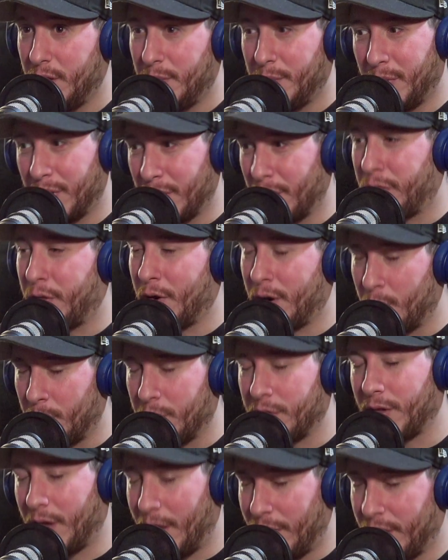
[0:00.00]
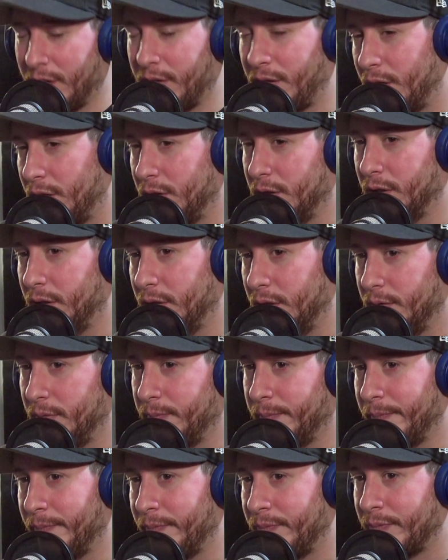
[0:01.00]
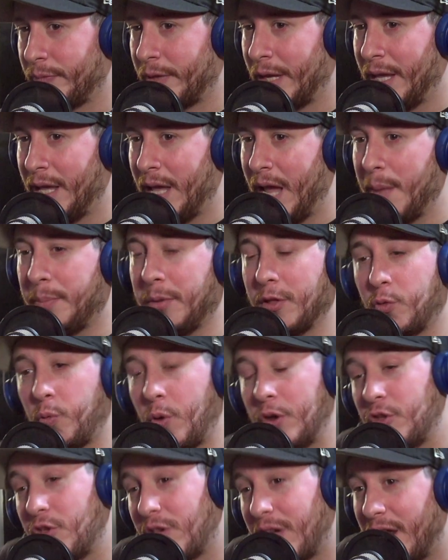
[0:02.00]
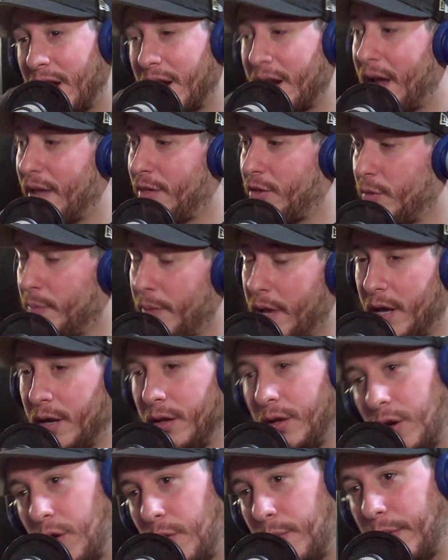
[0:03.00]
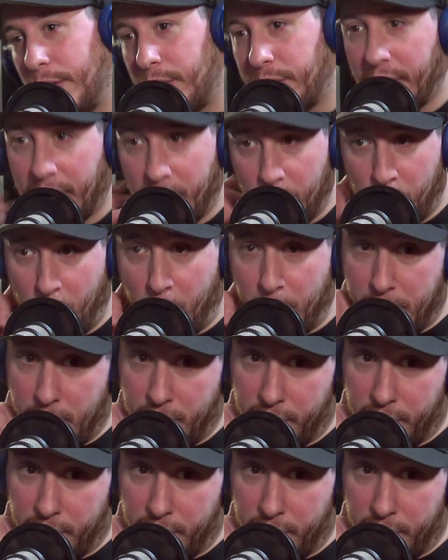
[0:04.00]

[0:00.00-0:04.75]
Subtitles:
but a third one's, I think it's going to look... And plus, weather's getting nicer, man. It's getting warmer